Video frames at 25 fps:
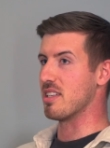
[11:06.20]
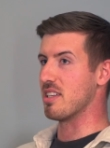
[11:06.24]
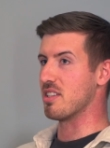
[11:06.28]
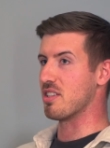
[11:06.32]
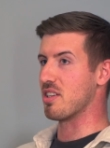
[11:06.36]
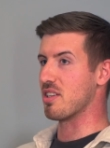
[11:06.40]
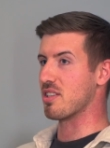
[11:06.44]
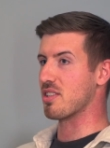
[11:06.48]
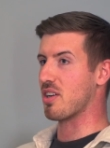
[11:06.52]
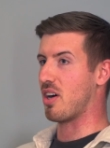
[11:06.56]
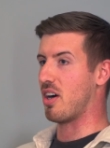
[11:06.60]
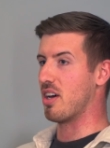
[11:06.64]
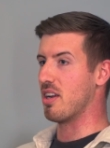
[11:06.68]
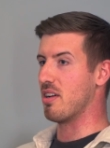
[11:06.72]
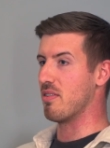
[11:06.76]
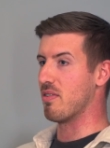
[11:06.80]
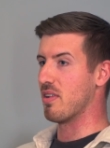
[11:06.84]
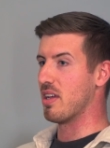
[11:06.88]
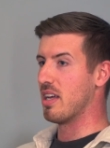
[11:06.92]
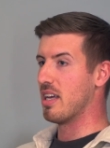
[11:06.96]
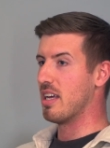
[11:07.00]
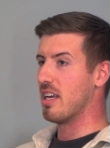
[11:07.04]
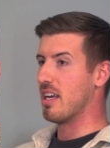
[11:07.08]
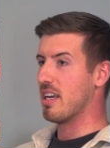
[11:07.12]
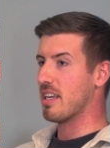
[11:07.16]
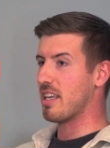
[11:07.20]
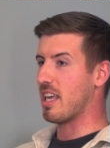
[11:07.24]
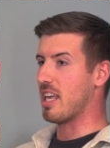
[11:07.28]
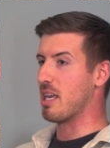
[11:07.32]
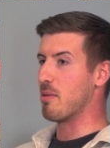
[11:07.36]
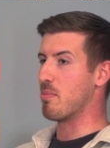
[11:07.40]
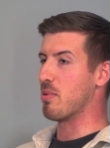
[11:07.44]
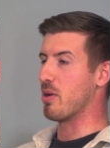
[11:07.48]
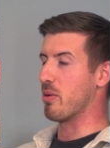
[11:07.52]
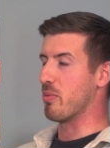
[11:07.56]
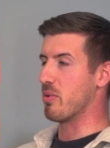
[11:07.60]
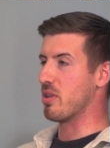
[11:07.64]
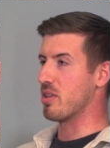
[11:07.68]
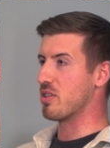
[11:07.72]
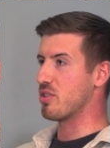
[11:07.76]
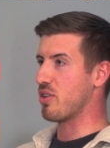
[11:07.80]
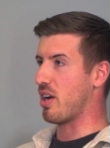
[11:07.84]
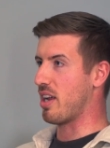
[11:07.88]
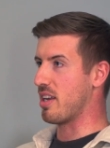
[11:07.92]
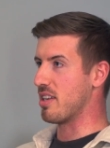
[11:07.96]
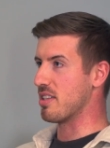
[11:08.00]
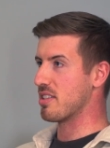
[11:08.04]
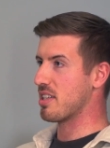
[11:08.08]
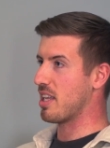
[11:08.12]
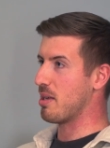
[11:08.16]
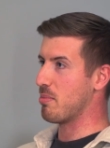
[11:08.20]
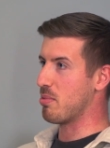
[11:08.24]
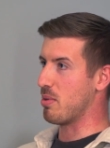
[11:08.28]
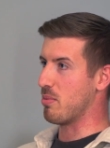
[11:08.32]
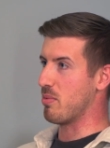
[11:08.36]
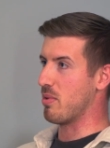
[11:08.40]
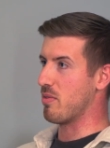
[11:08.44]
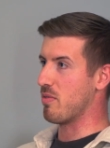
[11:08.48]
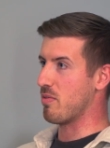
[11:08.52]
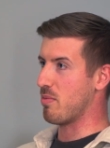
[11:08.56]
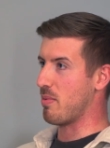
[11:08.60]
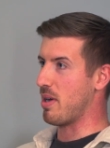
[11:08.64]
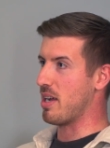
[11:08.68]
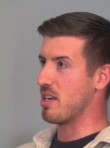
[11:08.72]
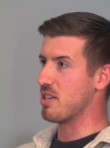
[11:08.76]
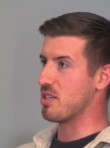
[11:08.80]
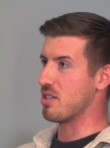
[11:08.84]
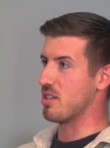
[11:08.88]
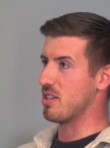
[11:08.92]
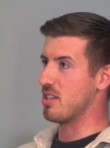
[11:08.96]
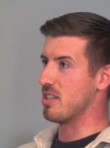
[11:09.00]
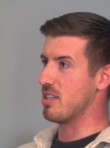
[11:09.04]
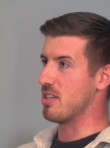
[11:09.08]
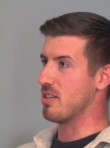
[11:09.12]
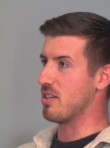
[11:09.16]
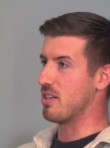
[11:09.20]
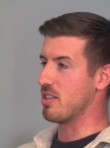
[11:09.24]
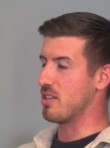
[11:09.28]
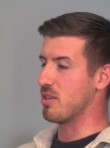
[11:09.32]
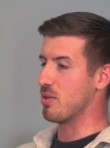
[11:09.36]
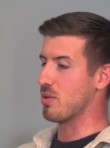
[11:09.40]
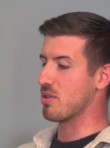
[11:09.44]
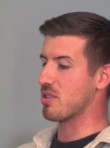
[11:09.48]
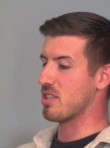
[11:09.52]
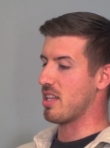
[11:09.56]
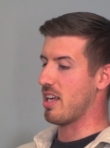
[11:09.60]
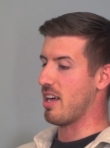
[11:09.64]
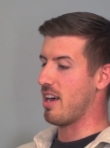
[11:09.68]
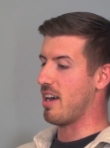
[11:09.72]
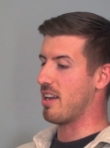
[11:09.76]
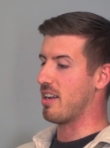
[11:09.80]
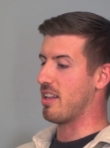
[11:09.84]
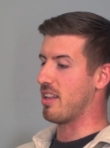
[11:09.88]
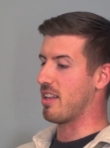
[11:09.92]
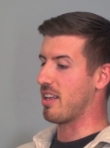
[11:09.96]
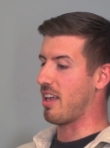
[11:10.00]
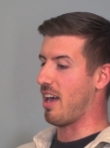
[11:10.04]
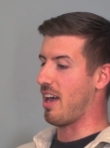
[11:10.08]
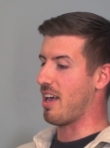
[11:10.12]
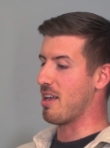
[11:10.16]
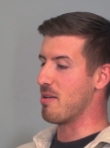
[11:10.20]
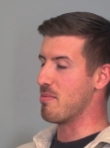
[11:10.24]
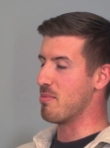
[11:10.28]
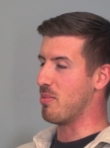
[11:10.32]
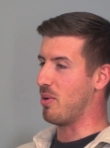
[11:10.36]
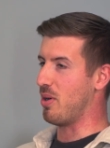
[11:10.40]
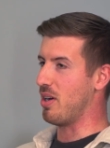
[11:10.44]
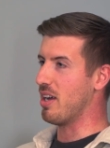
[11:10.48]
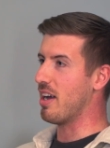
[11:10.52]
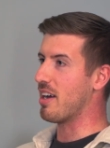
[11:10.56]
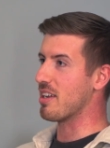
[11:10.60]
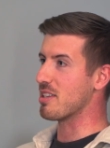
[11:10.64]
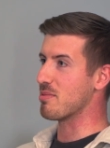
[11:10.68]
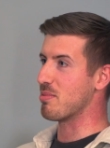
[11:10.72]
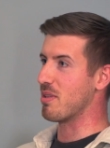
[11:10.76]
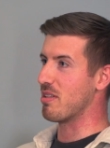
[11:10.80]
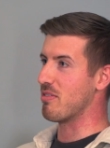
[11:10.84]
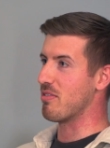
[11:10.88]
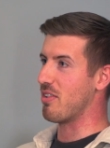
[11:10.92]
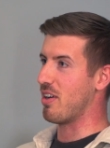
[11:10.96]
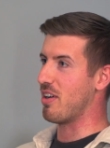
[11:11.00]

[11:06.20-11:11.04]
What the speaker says: and it's just kind of keeping up with the trends, keeping up with information. You'll stay ahead of the game, but it has been